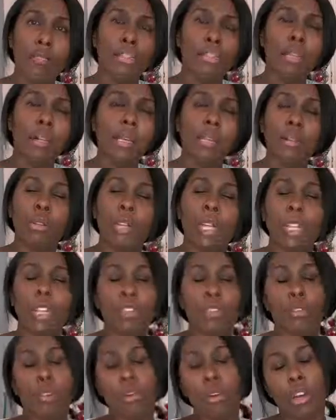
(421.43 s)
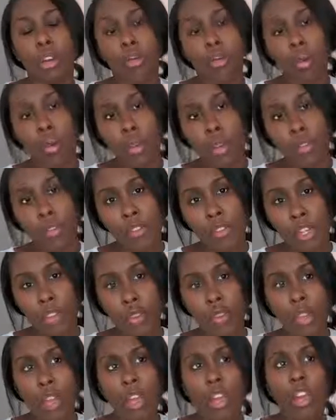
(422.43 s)
I'm trying to look at it from her point of
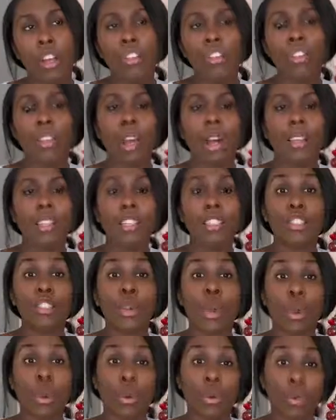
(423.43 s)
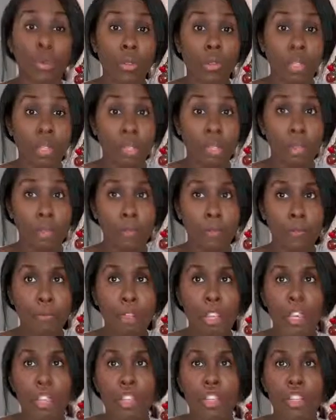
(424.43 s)
view, Charlotte's older,
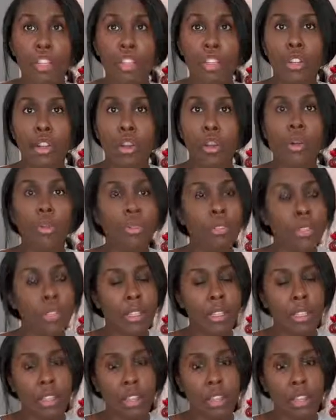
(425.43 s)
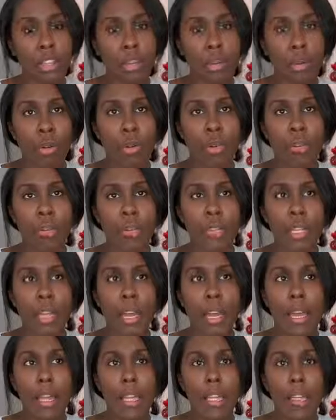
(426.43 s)
older than the other girls.
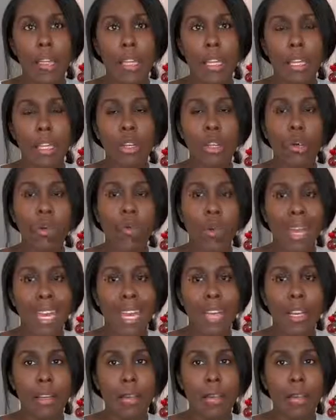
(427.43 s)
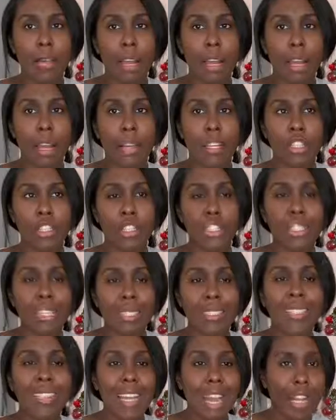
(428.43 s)
And in a way,
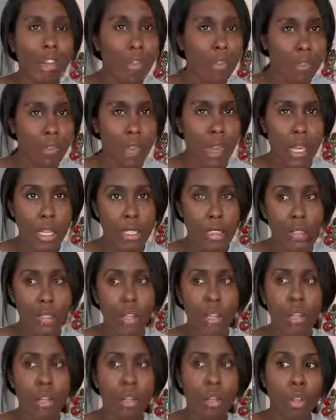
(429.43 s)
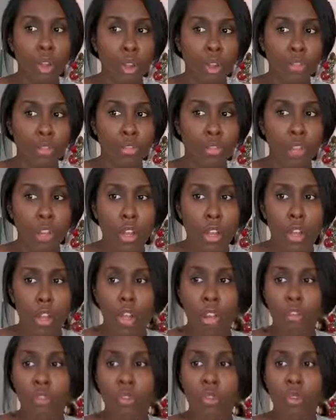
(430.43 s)
she sacrificed love
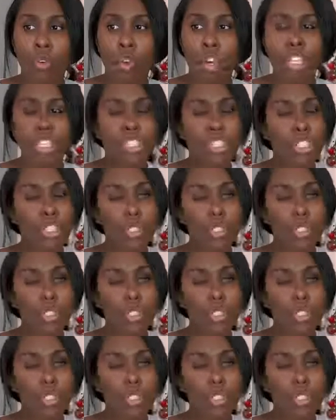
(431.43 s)
for